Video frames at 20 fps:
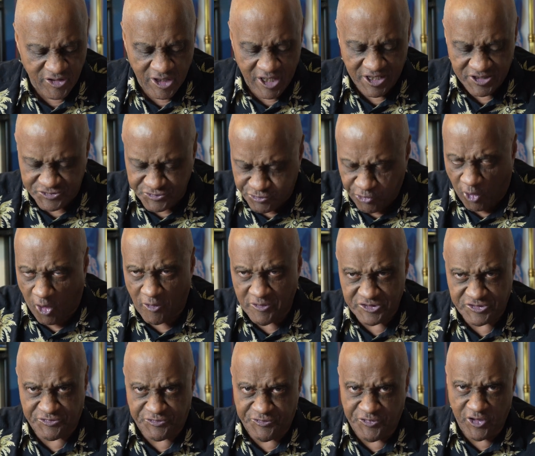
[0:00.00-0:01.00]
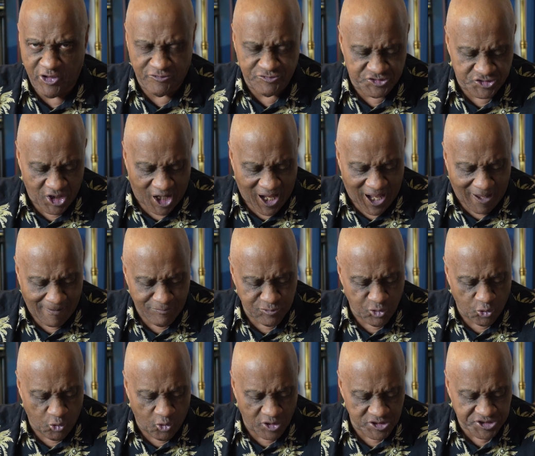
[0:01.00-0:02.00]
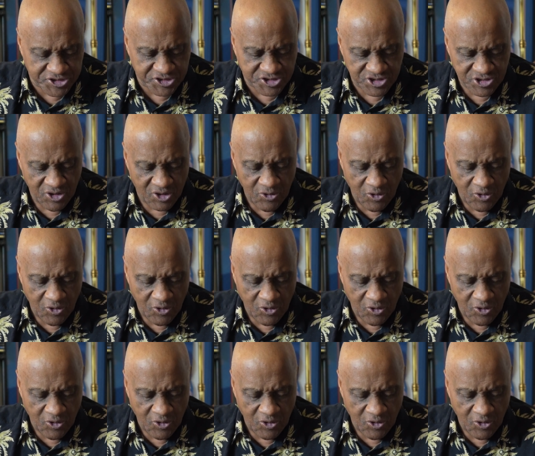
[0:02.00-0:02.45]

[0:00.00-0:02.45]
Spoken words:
As far as fear of job loss,